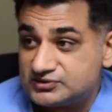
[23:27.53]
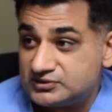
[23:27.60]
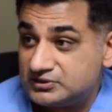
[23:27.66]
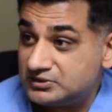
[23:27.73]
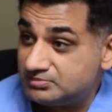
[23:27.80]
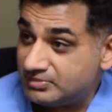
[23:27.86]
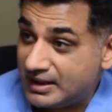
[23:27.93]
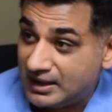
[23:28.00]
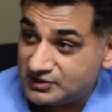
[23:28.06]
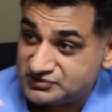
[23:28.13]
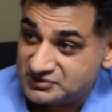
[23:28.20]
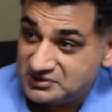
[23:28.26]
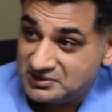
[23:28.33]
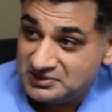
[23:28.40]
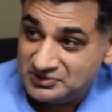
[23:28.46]
and it
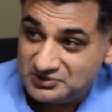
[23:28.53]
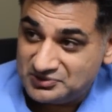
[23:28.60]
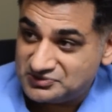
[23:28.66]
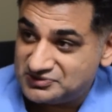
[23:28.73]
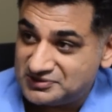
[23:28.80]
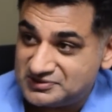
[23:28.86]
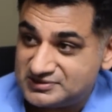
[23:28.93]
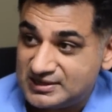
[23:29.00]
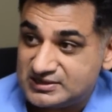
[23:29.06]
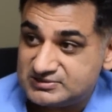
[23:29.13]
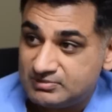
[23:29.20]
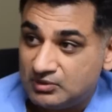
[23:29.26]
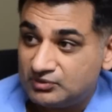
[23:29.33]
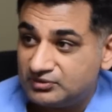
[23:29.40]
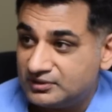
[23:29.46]
impacts your success
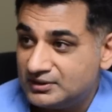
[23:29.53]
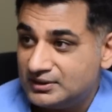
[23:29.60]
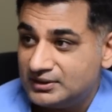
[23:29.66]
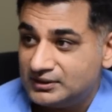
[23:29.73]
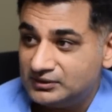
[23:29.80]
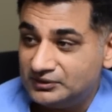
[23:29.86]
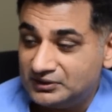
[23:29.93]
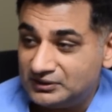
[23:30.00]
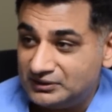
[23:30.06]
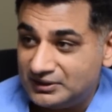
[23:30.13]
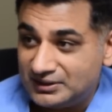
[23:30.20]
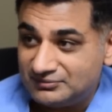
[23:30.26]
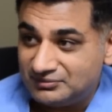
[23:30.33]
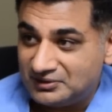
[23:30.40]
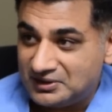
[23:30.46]
both clinically
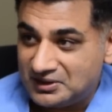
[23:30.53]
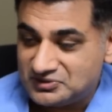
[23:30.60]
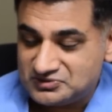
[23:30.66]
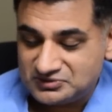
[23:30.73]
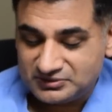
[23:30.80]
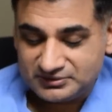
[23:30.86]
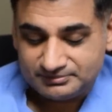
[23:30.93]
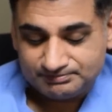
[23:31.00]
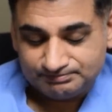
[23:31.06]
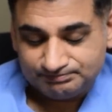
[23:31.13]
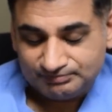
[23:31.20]
and financially.